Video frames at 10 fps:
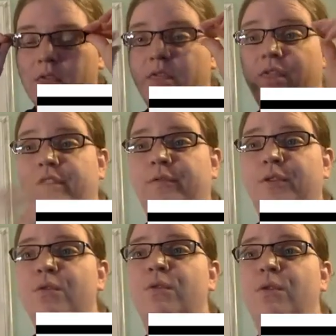
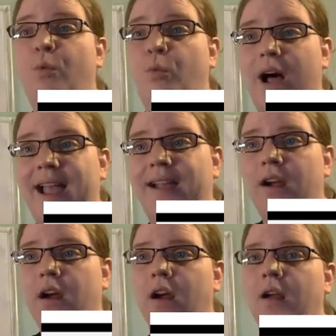through the
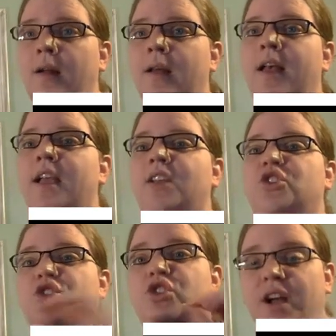wire
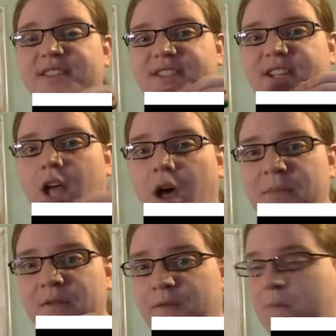just
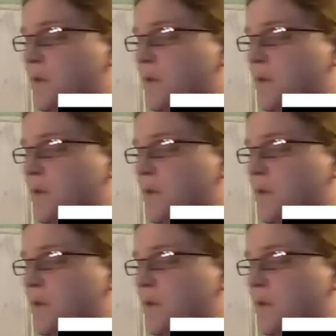coming from the